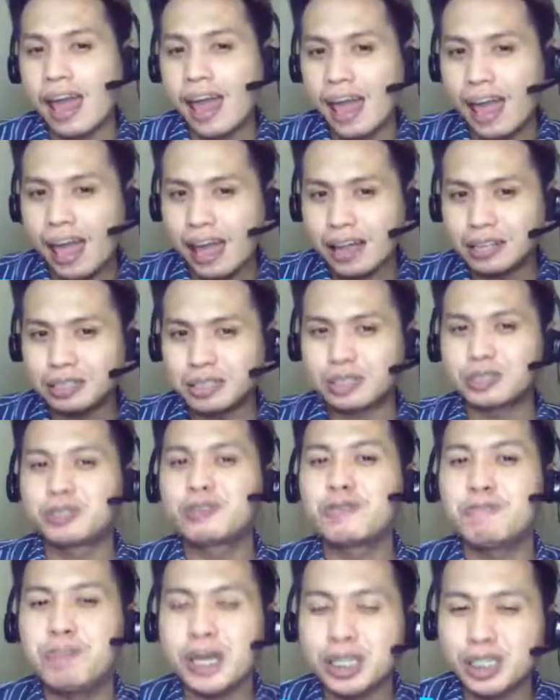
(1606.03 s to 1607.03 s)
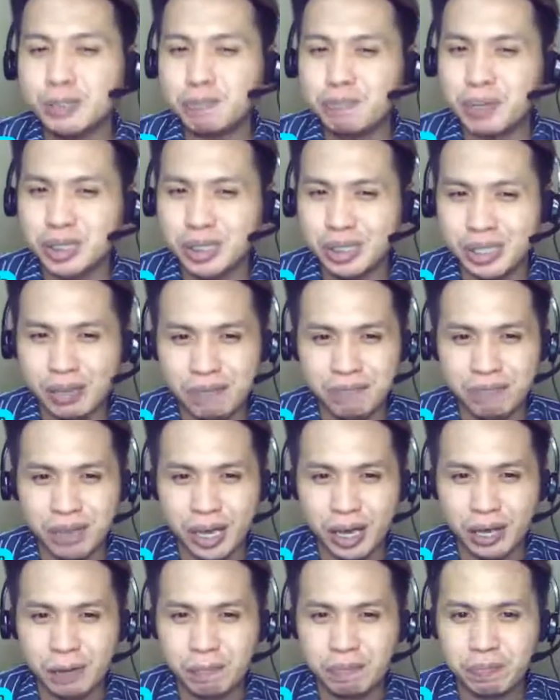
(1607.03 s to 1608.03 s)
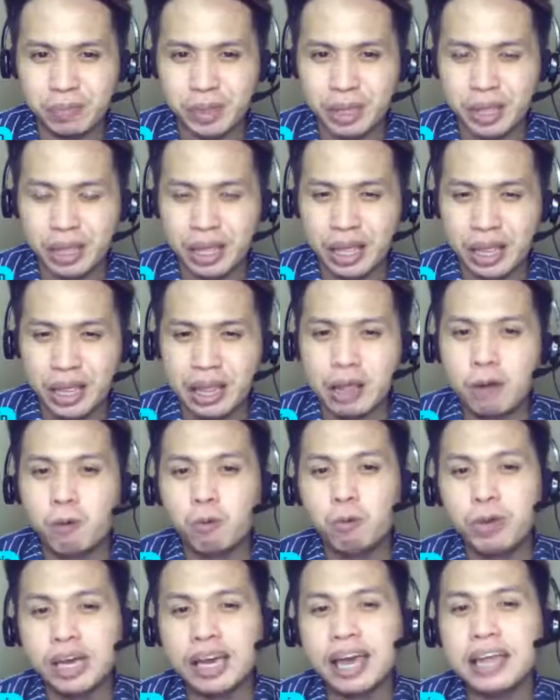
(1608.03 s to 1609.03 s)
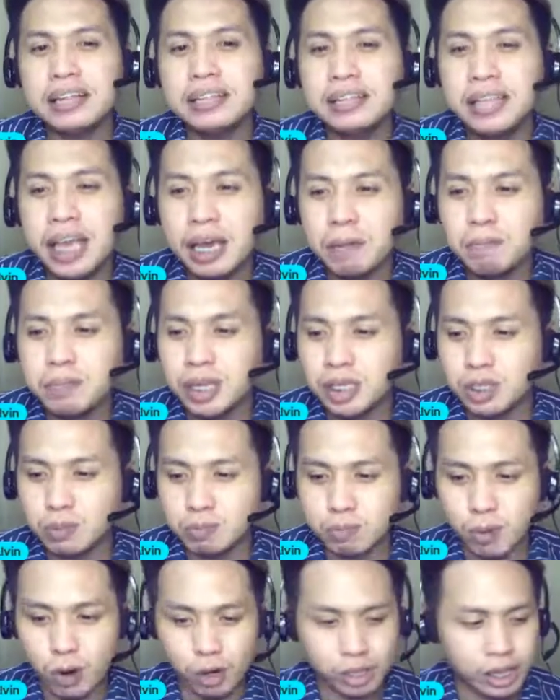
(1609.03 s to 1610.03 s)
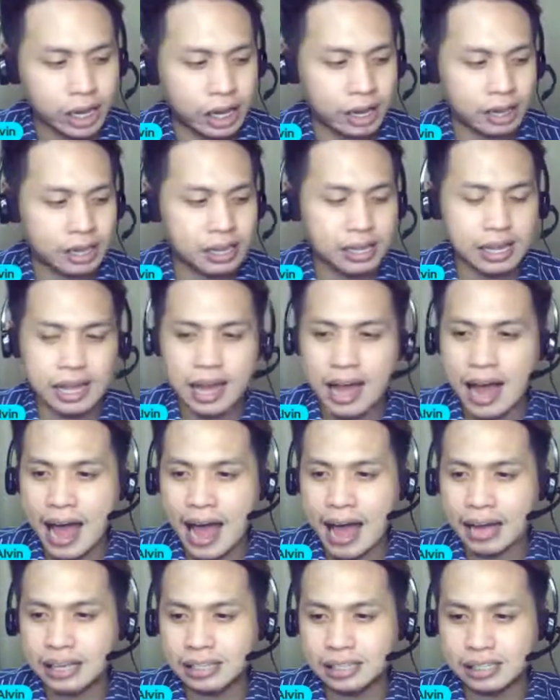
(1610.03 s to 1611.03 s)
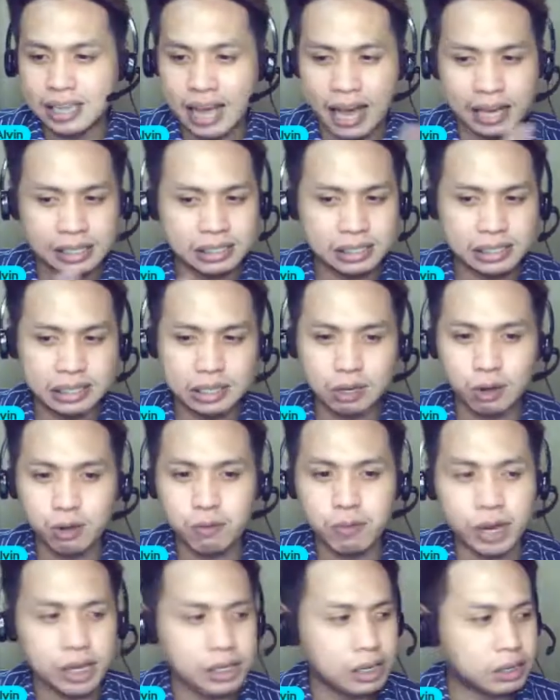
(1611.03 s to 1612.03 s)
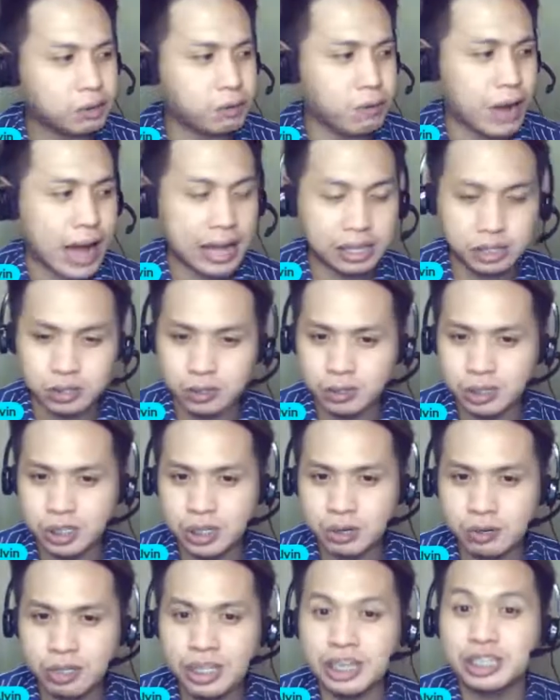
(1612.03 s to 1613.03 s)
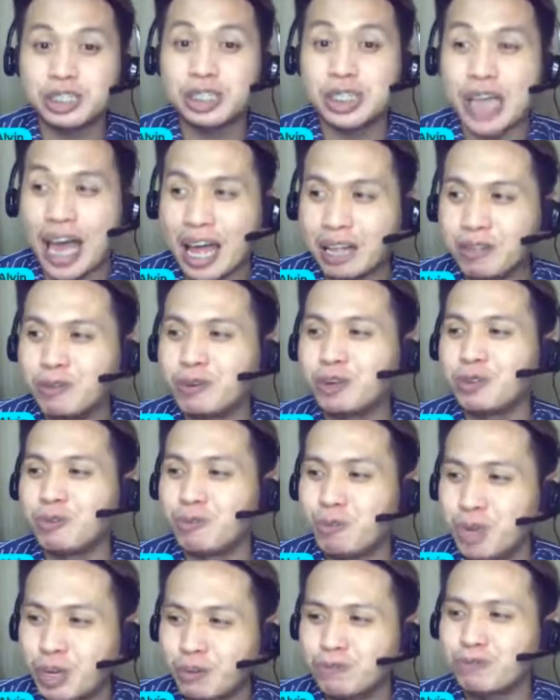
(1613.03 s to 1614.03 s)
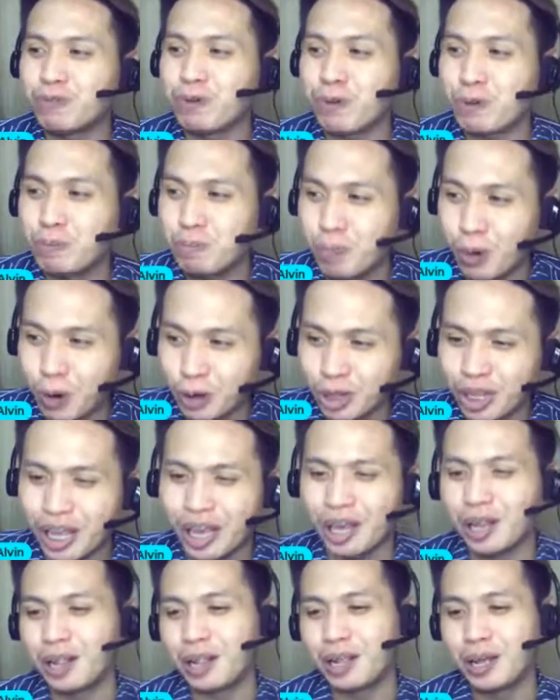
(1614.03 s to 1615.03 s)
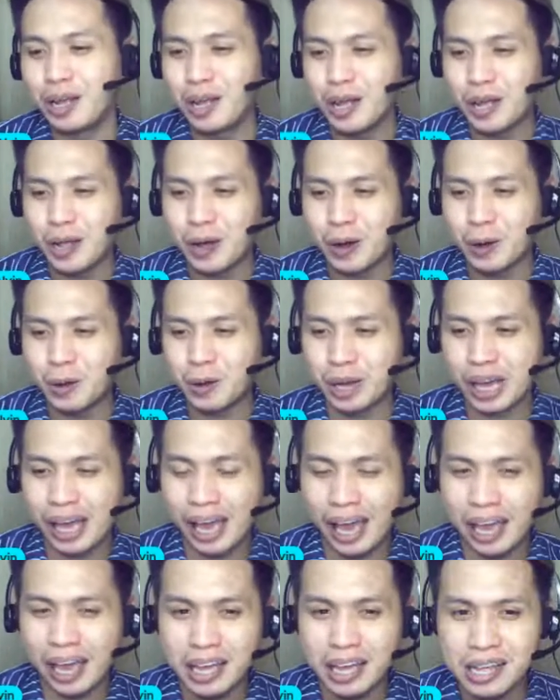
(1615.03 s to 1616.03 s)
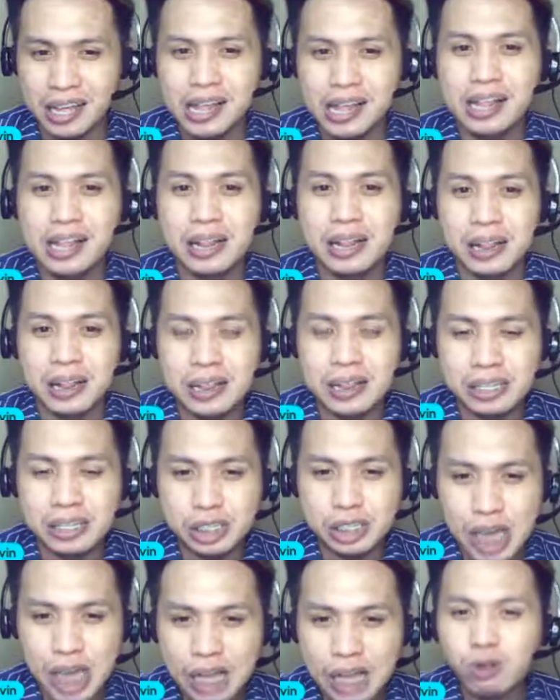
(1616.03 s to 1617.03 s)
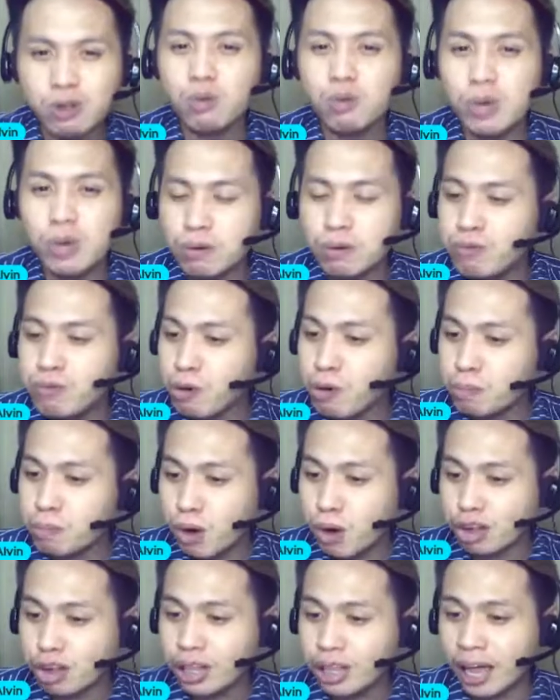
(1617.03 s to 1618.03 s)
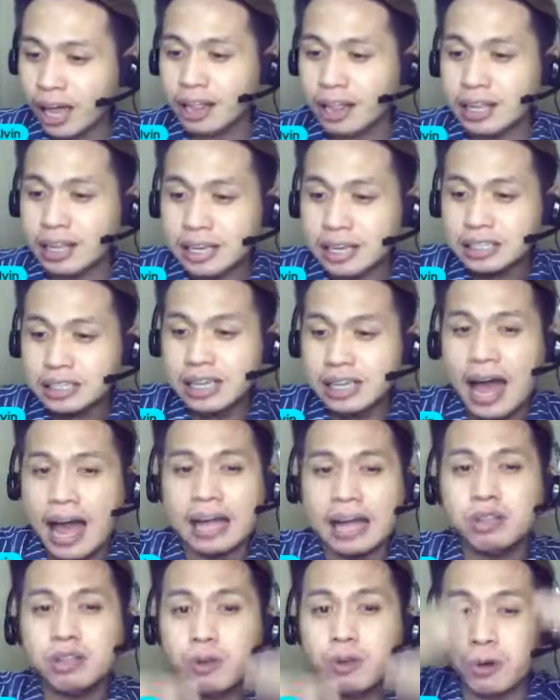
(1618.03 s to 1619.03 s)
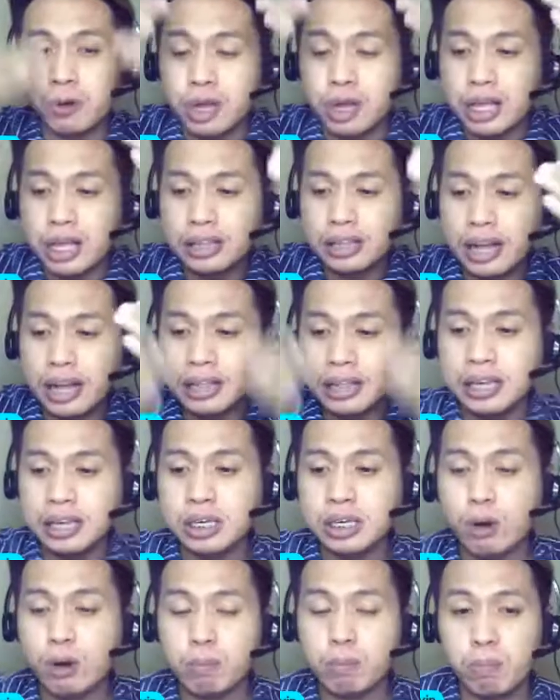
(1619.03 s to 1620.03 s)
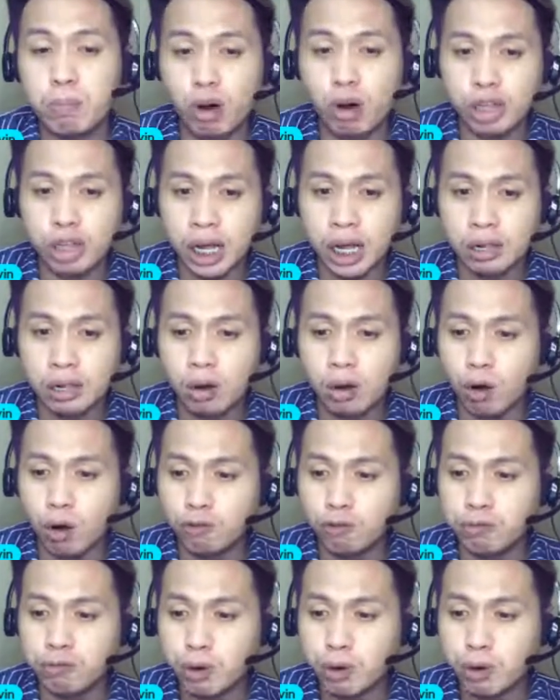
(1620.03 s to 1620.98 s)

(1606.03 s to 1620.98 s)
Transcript: And to be specific, we can name this model as, I see already answers here, the Shannon-Weaver model. Okay? Shannon-Weaver model is under the linear model of